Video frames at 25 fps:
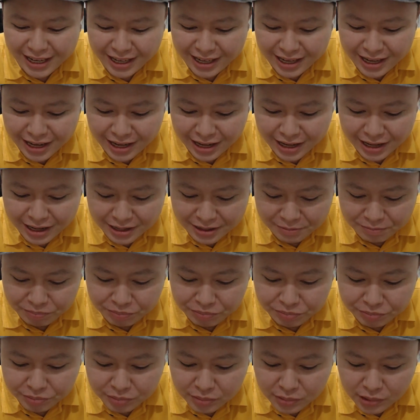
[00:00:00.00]
Yeah,
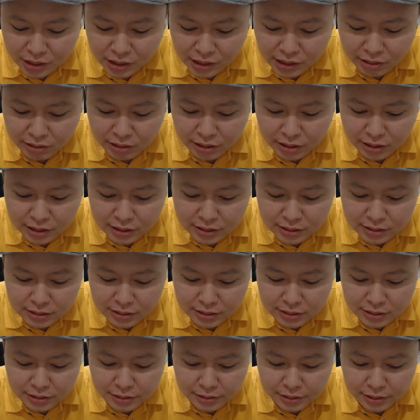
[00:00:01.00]
here it
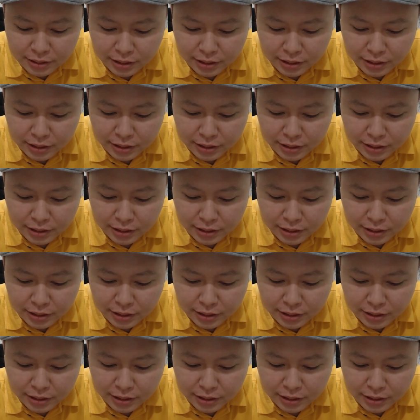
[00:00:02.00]
is,